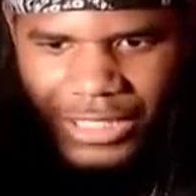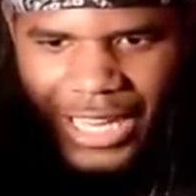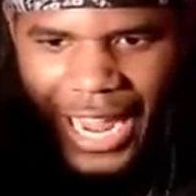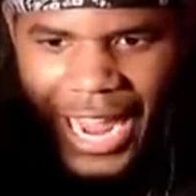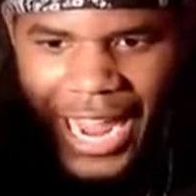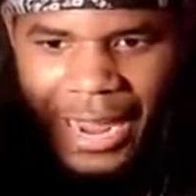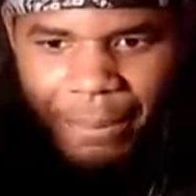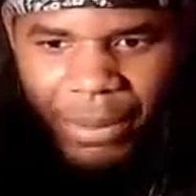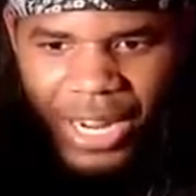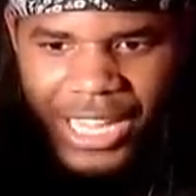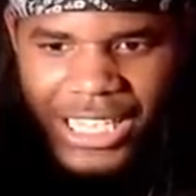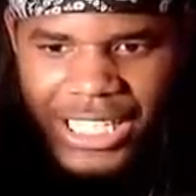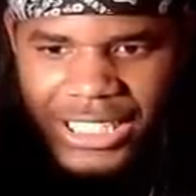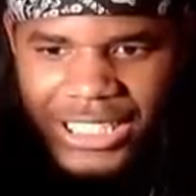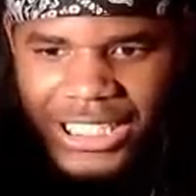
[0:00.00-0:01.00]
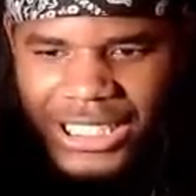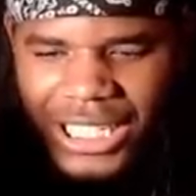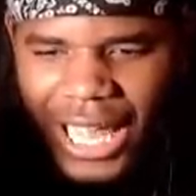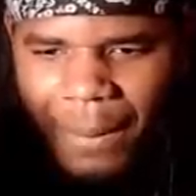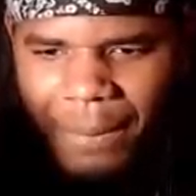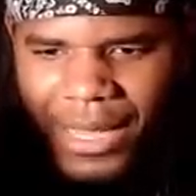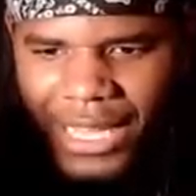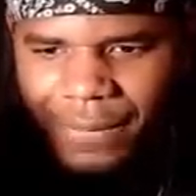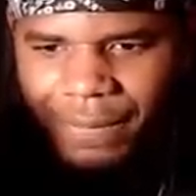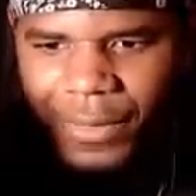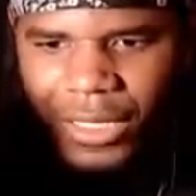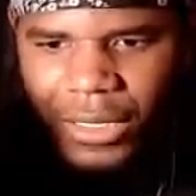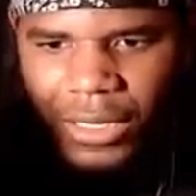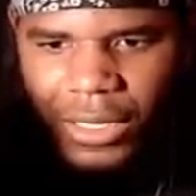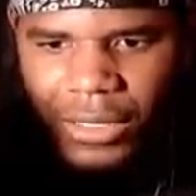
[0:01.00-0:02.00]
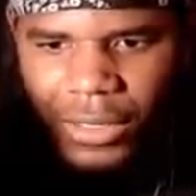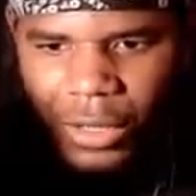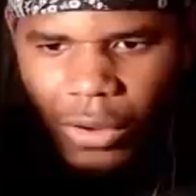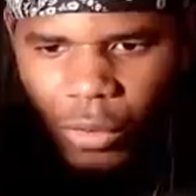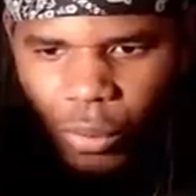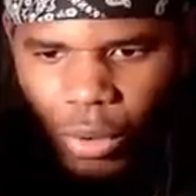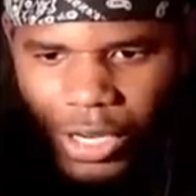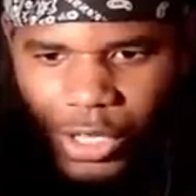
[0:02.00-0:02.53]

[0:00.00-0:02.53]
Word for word: Dang, bro, I'll he done life, slapped me. I'll save your life.